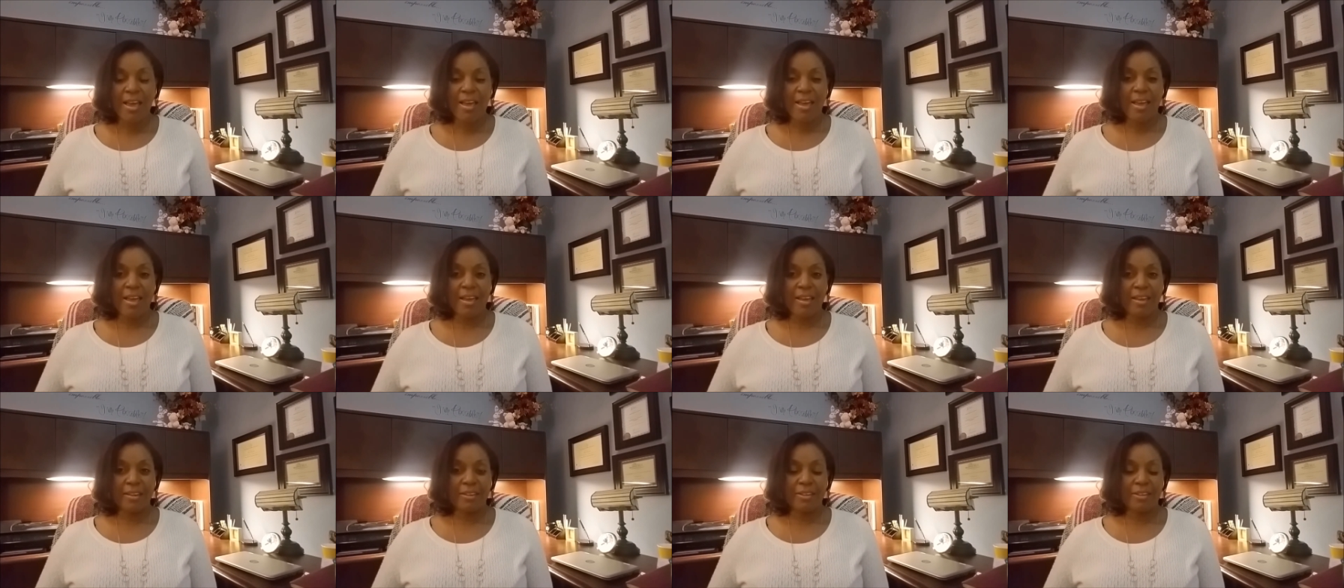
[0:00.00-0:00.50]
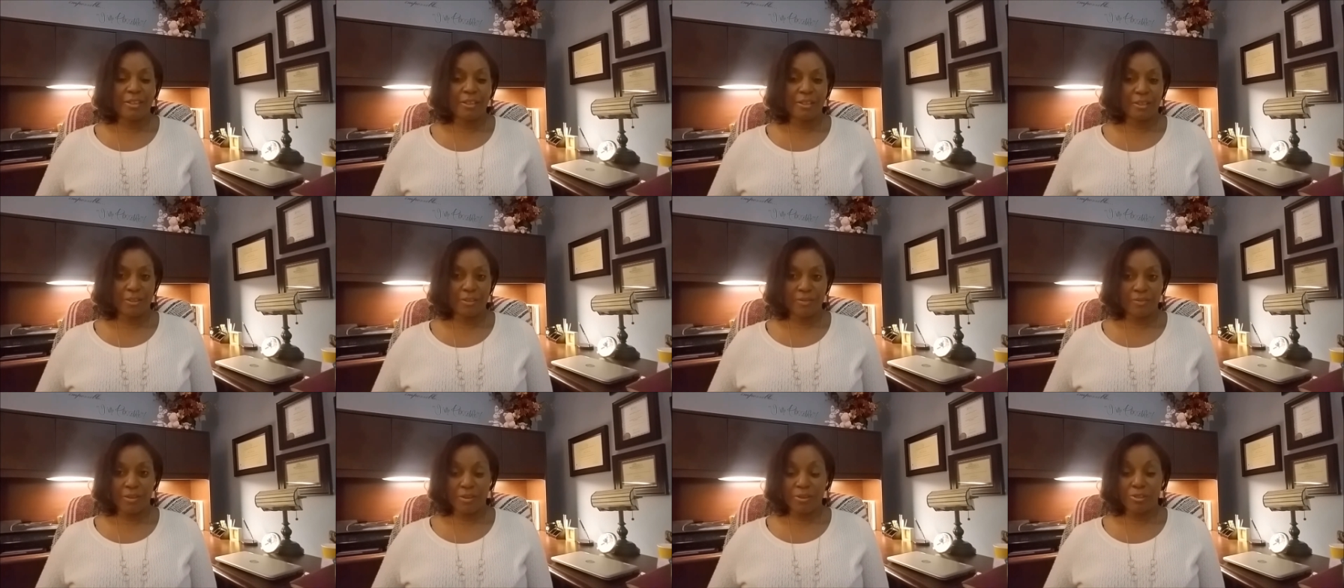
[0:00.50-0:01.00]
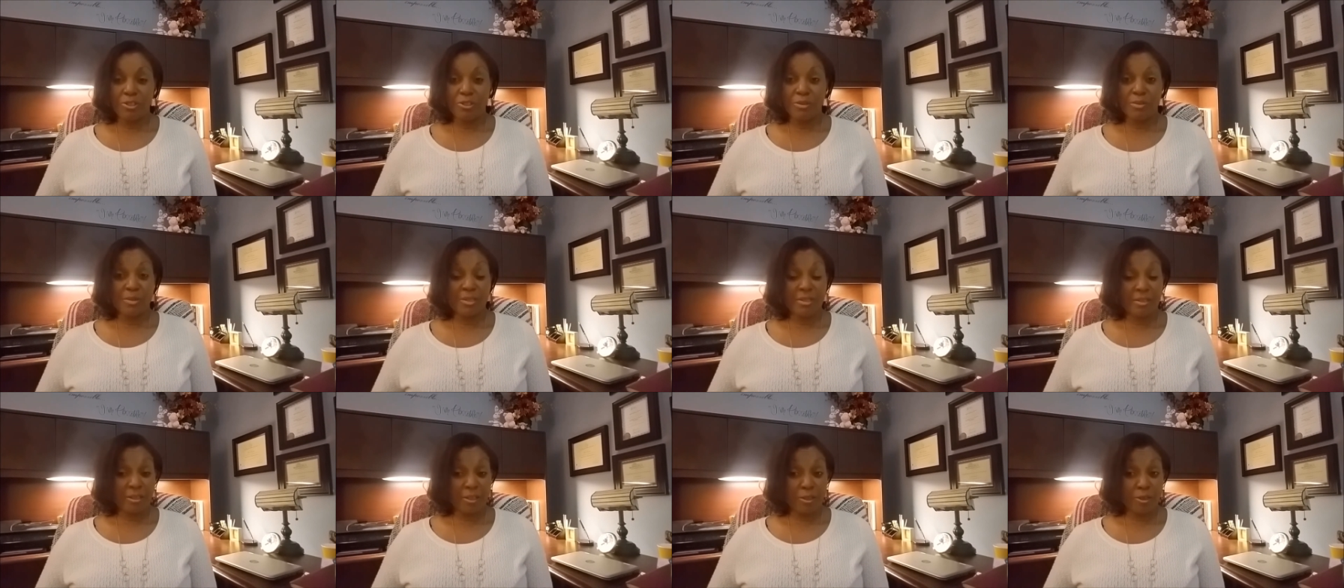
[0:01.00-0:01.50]
And if there's
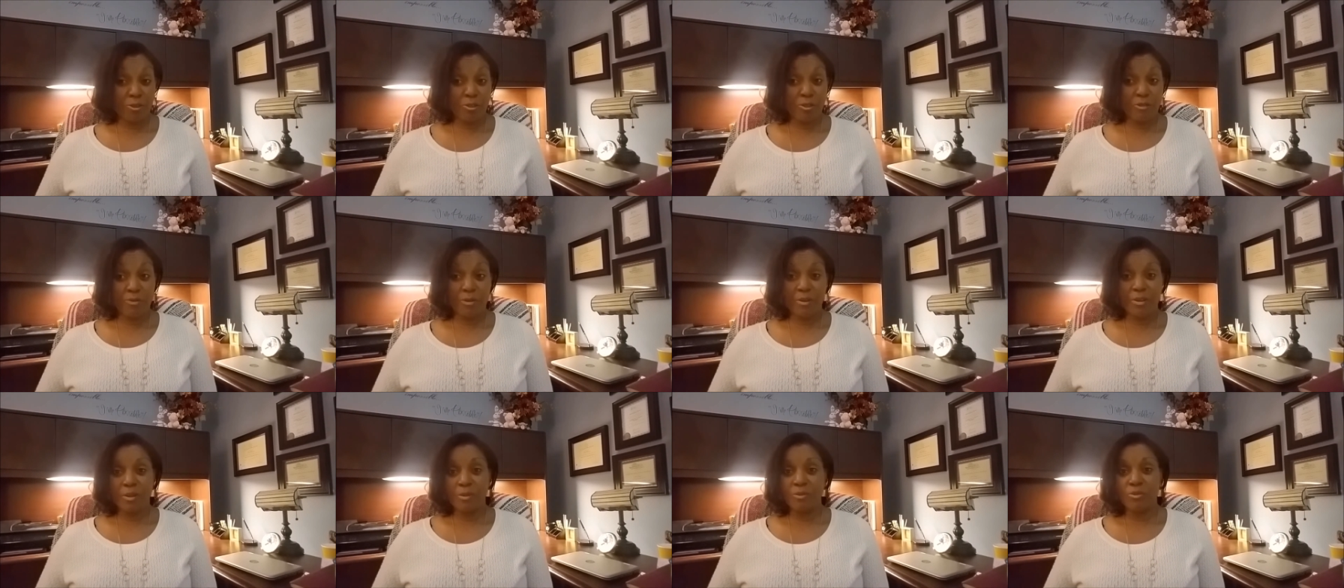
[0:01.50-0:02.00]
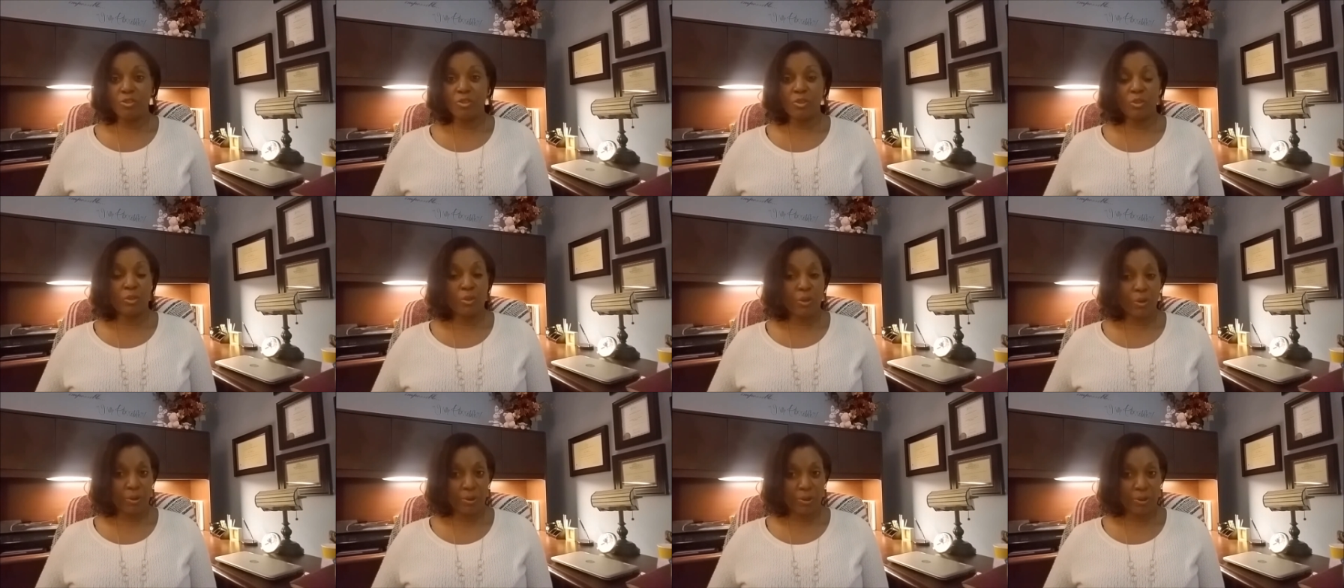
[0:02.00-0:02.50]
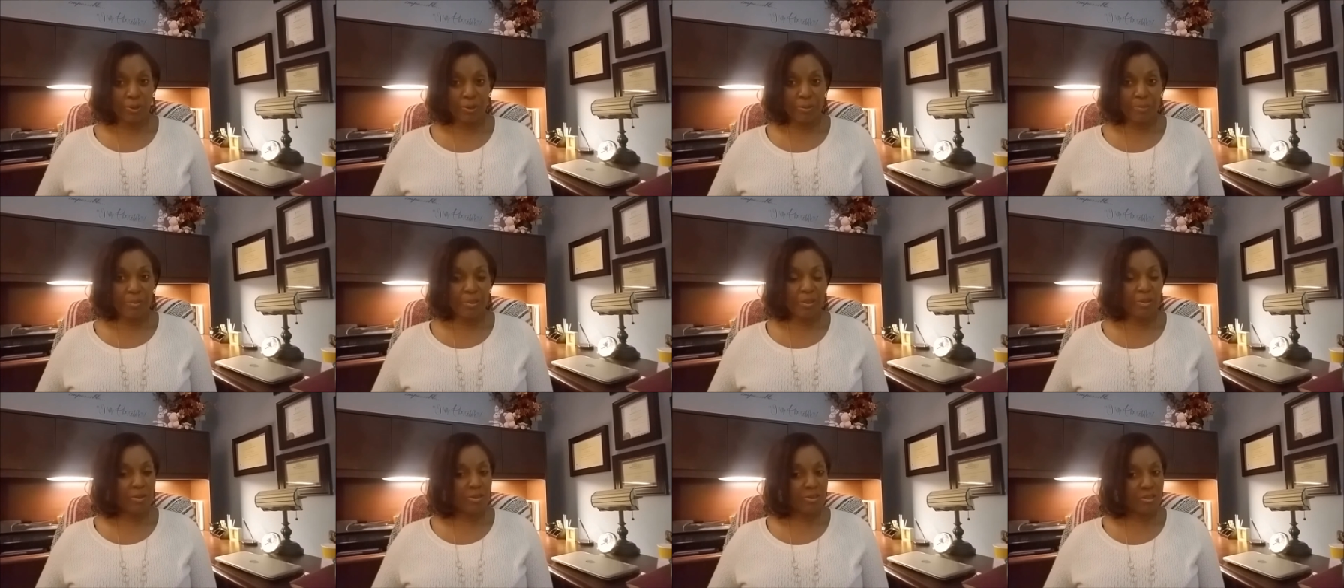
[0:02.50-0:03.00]
some skills for them to learn,
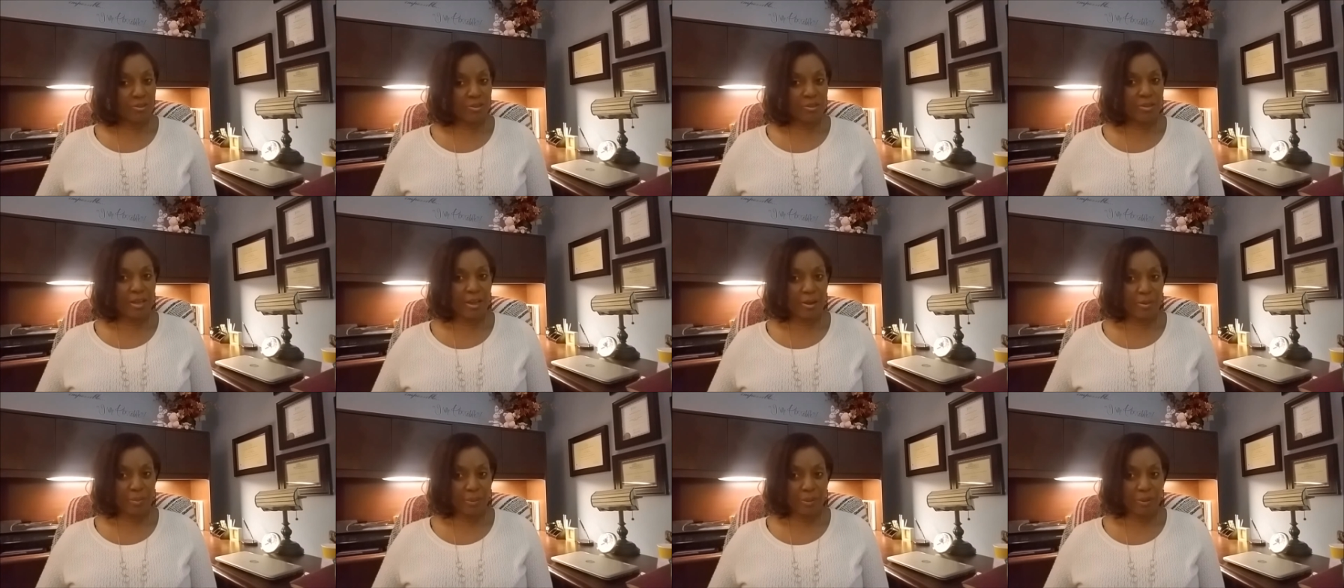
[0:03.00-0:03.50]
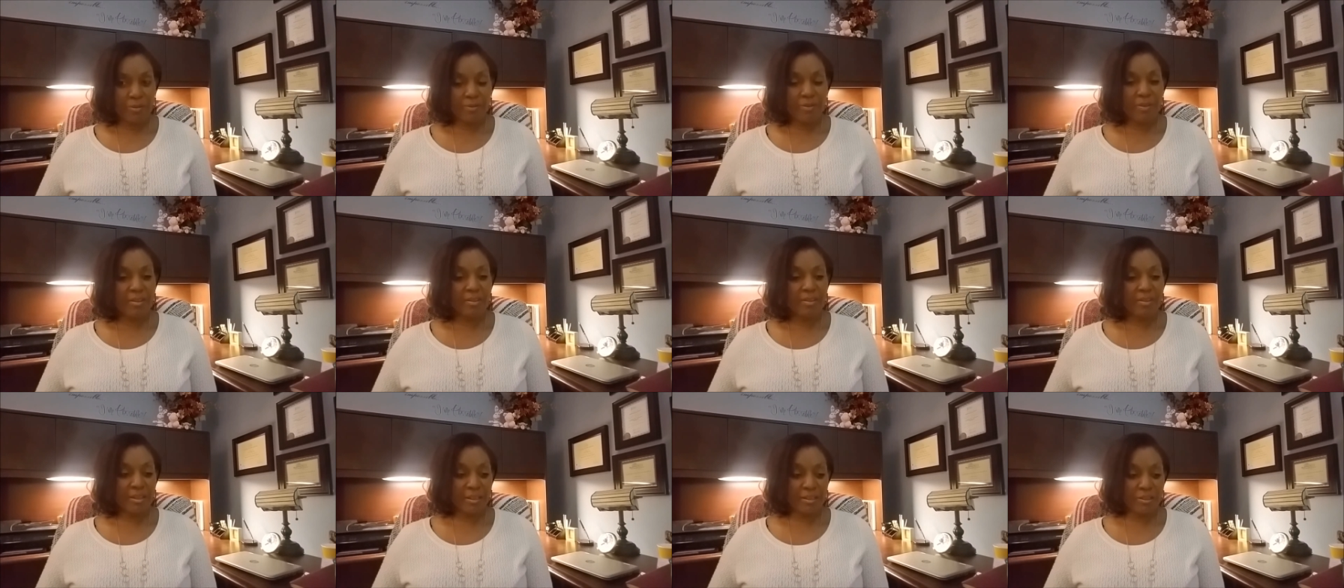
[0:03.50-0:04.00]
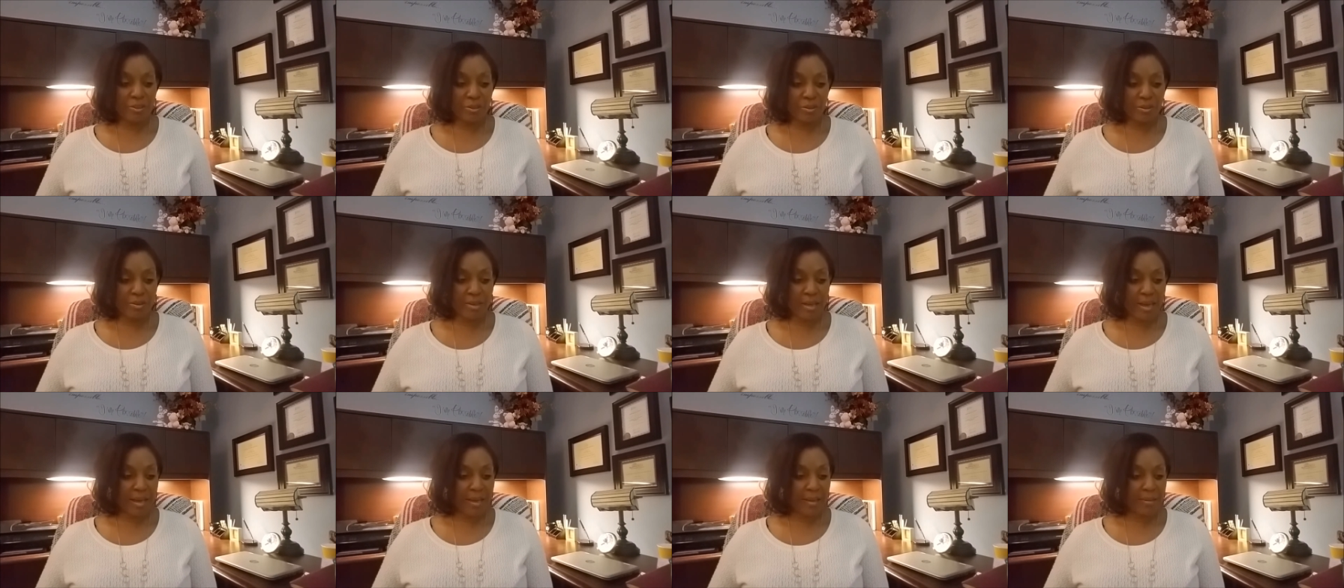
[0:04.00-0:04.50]
because they're not perfect, they
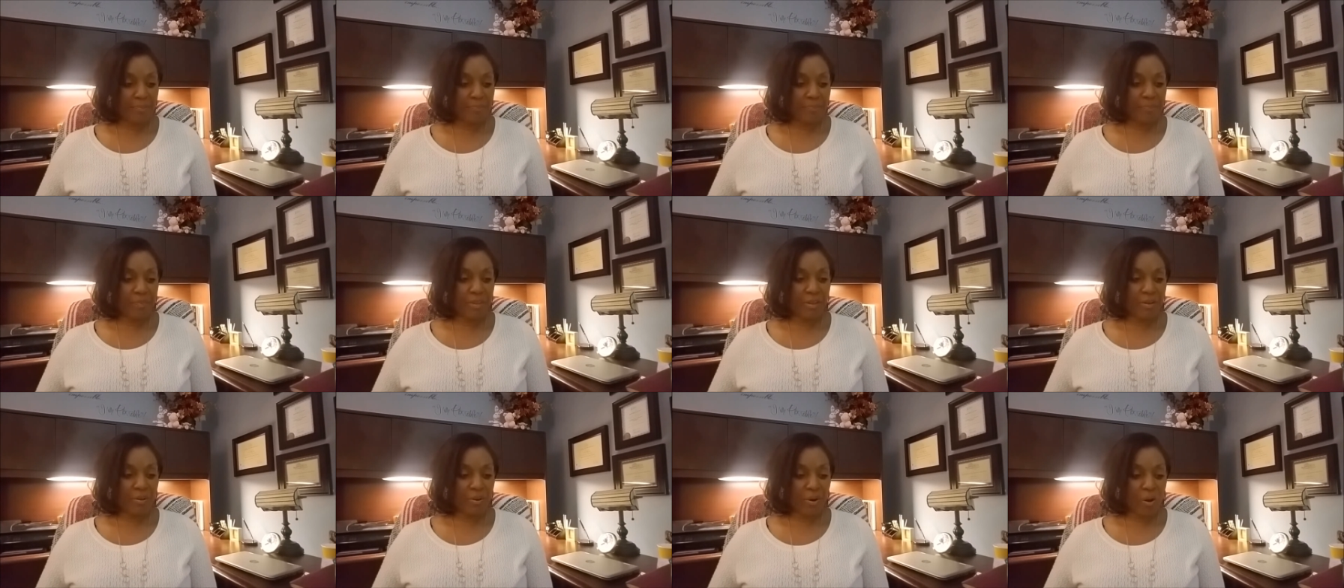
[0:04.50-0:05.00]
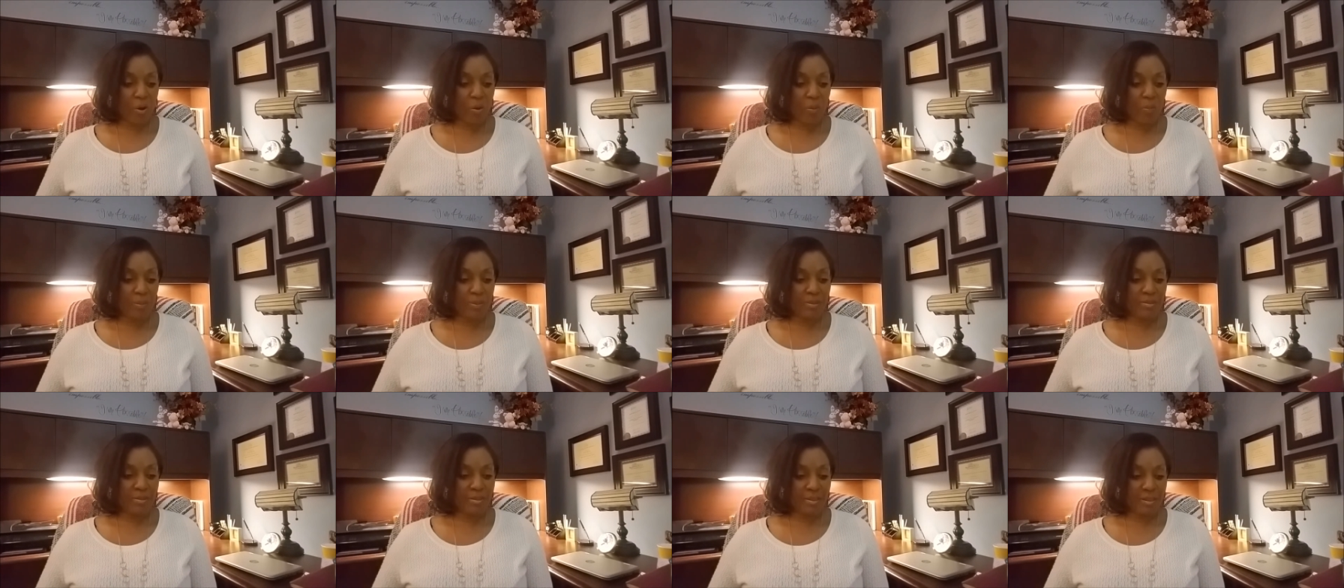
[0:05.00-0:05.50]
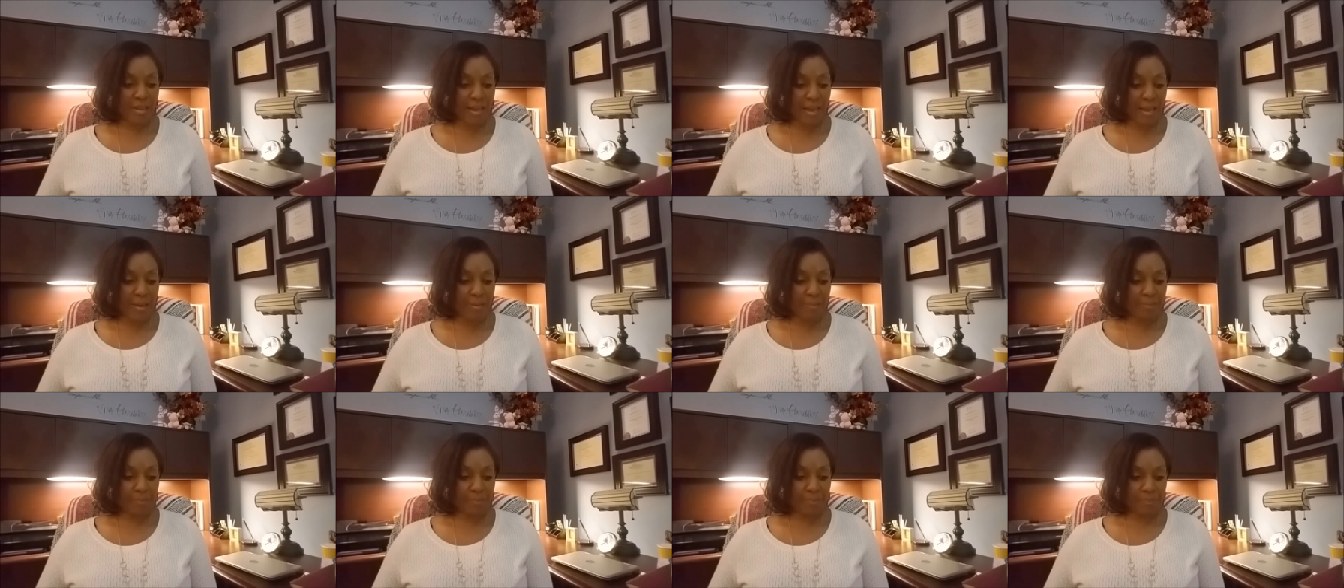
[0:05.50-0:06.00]
do that. They are open to
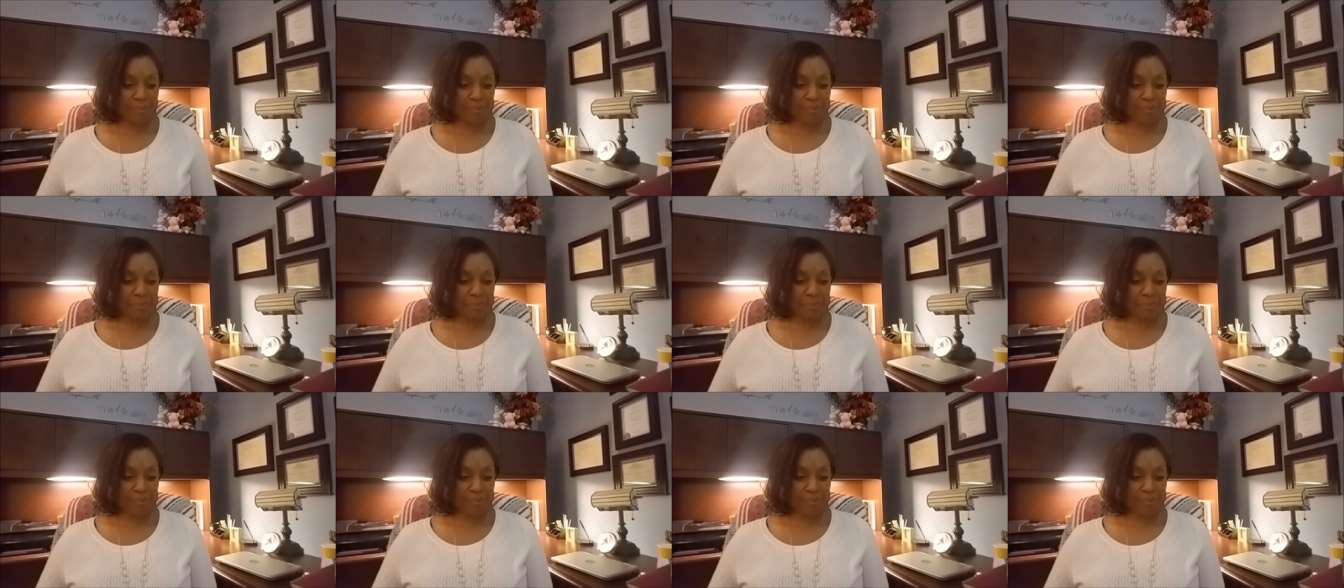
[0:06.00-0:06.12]
that.